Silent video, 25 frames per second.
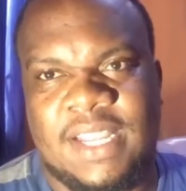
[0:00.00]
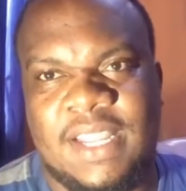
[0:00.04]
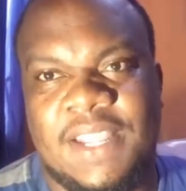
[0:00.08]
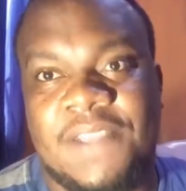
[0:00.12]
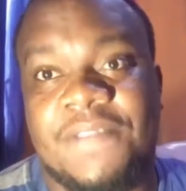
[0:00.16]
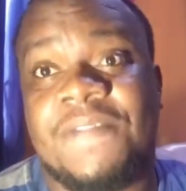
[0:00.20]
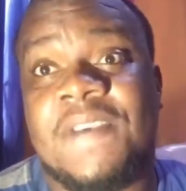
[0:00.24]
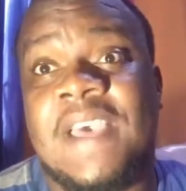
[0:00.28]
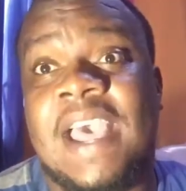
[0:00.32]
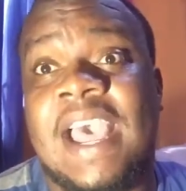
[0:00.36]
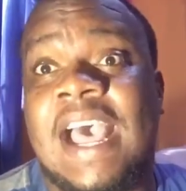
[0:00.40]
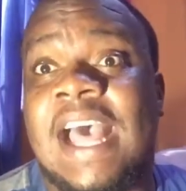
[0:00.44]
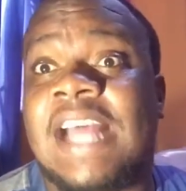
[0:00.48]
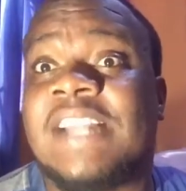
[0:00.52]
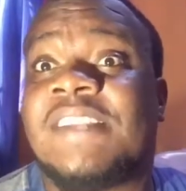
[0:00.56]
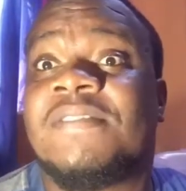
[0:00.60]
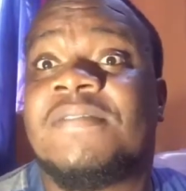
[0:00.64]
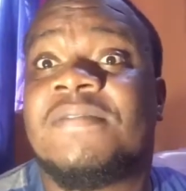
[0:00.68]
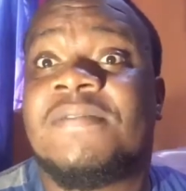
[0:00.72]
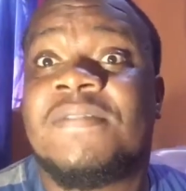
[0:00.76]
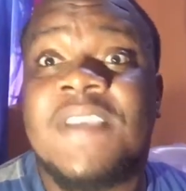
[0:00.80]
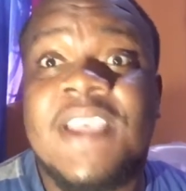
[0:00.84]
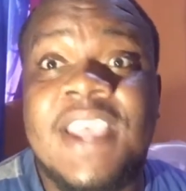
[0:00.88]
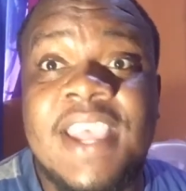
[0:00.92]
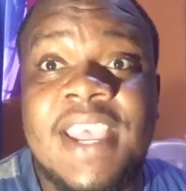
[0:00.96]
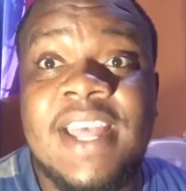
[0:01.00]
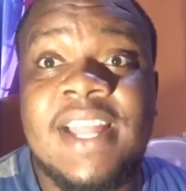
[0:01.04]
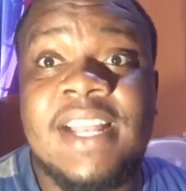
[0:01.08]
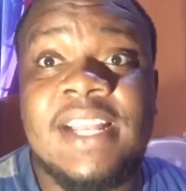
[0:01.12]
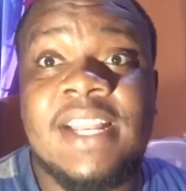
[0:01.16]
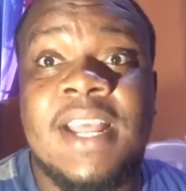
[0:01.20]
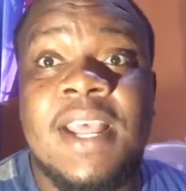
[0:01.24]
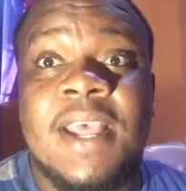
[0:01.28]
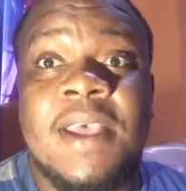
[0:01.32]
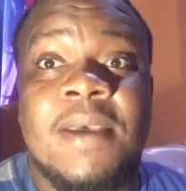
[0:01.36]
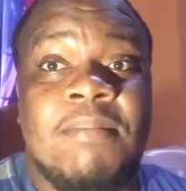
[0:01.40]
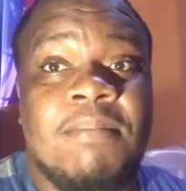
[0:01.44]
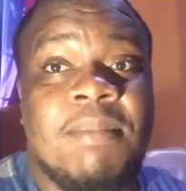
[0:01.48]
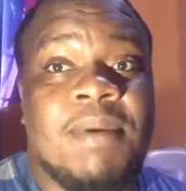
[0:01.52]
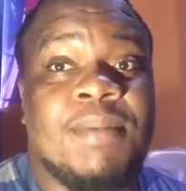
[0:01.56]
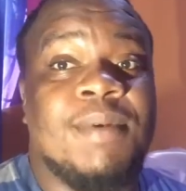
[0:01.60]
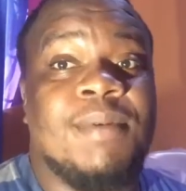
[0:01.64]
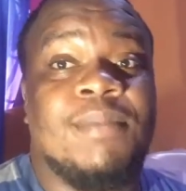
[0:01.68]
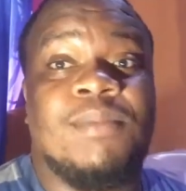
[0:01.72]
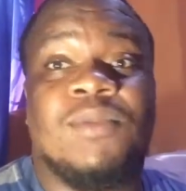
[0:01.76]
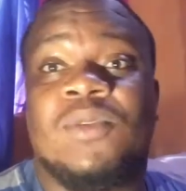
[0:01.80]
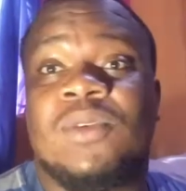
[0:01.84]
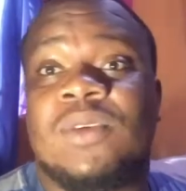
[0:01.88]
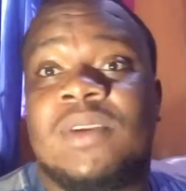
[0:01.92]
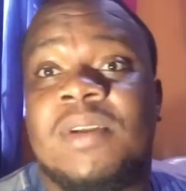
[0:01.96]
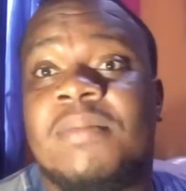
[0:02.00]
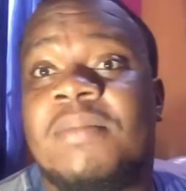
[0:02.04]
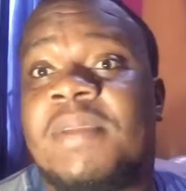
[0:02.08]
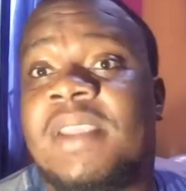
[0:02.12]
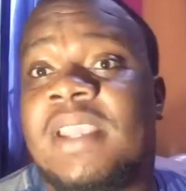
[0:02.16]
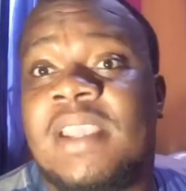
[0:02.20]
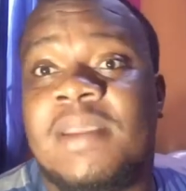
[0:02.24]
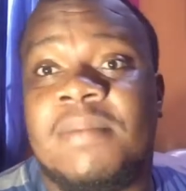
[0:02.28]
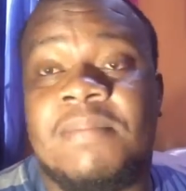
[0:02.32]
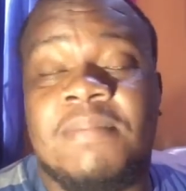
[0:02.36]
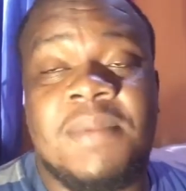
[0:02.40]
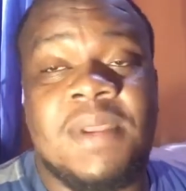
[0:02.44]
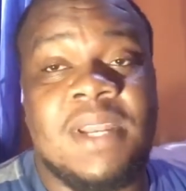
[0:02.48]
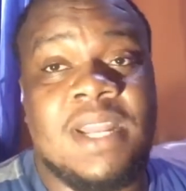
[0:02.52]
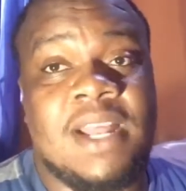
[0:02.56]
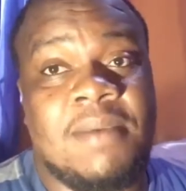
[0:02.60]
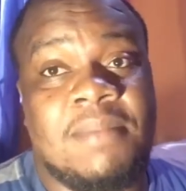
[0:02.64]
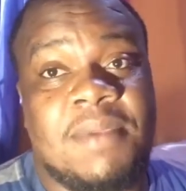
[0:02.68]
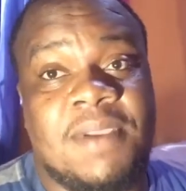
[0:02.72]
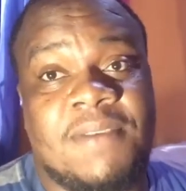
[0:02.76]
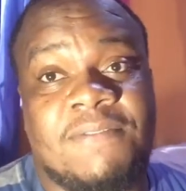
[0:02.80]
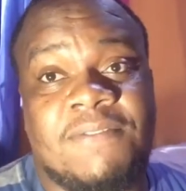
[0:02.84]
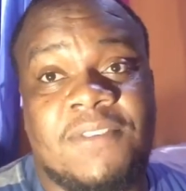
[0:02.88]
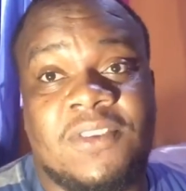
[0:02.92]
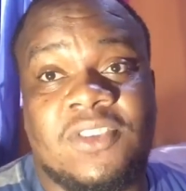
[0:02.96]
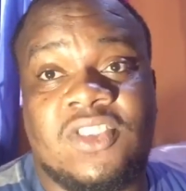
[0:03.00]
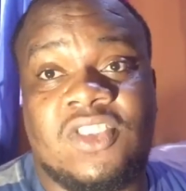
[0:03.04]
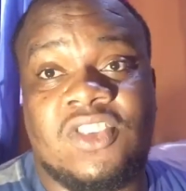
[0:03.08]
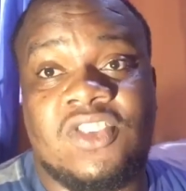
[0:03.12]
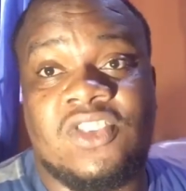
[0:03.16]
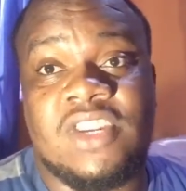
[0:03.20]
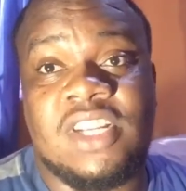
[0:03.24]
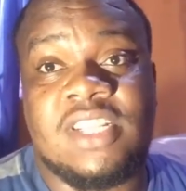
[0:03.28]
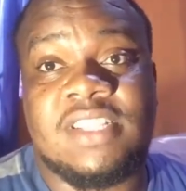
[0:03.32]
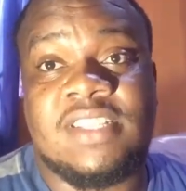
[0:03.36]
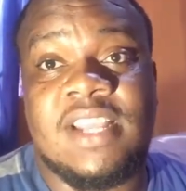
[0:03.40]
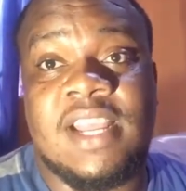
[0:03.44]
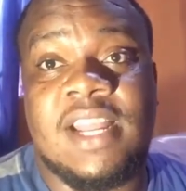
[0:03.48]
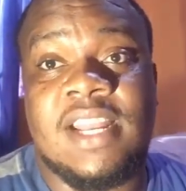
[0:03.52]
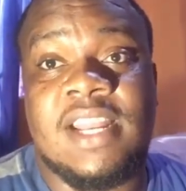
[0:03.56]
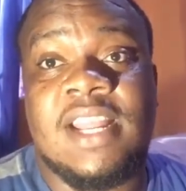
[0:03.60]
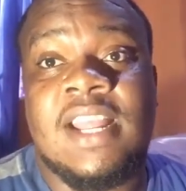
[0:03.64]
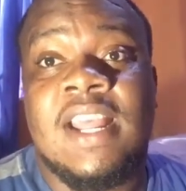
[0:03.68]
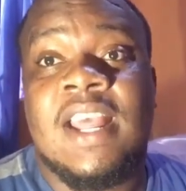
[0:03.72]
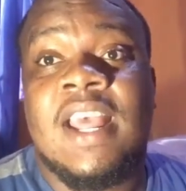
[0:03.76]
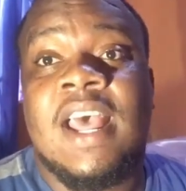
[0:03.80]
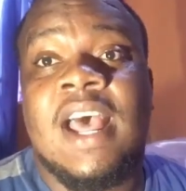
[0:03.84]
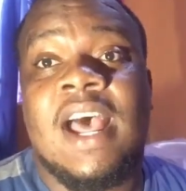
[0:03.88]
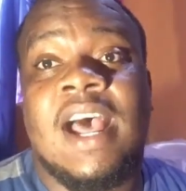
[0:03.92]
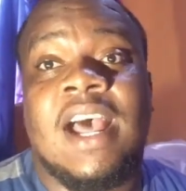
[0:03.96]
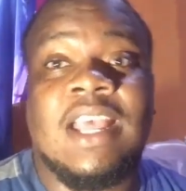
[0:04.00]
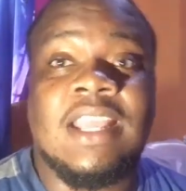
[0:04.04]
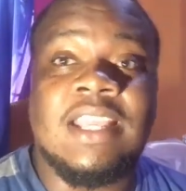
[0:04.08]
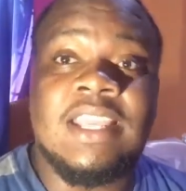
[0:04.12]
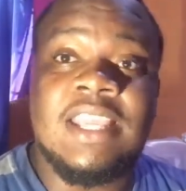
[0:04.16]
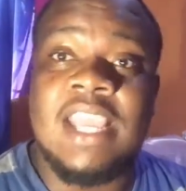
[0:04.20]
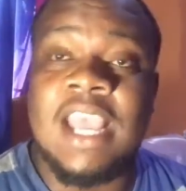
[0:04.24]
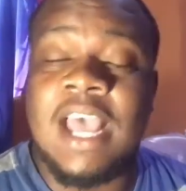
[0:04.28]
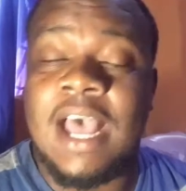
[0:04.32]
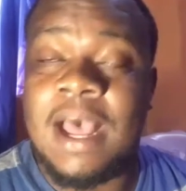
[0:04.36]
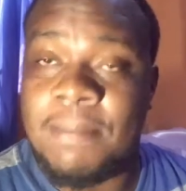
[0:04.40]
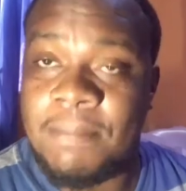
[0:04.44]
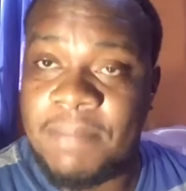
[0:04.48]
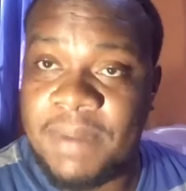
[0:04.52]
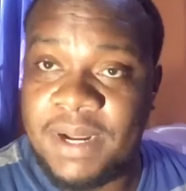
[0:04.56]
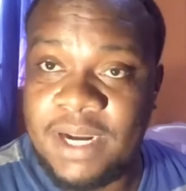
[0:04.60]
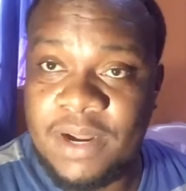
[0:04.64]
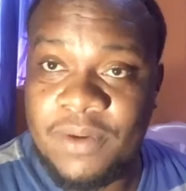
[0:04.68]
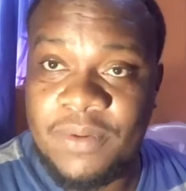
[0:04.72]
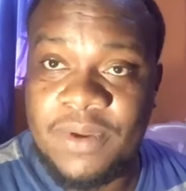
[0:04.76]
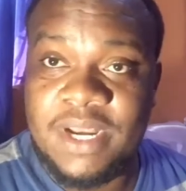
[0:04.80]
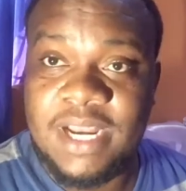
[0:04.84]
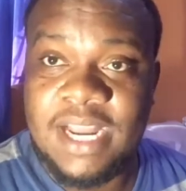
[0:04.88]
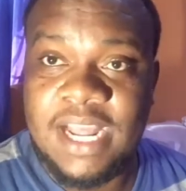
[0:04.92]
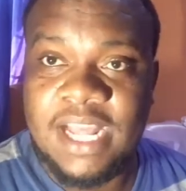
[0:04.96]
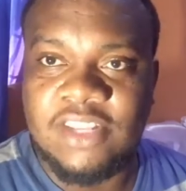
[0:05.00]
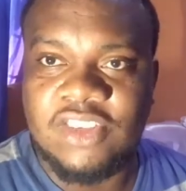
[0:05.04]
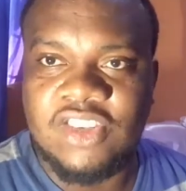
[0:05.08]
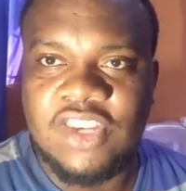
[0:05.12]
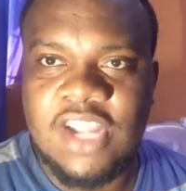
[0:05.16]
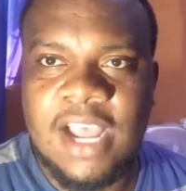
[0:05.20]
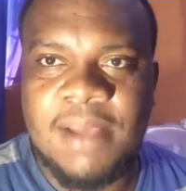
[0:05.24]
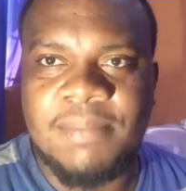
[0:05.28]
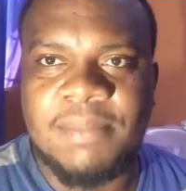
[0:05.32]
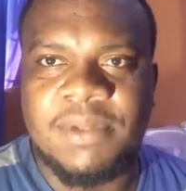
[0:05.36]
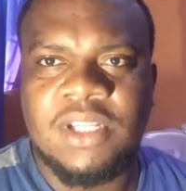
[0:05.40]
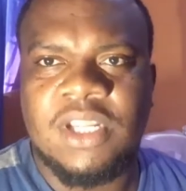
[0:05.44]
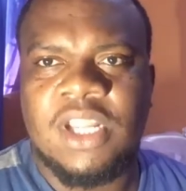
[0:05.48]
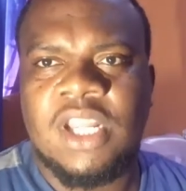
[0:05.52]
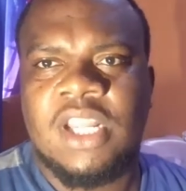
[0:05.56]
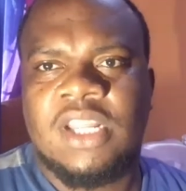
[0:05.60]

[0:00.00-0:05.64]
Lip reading: If I hadn't failed, maybe I'd be frustrated and can't bother with that job.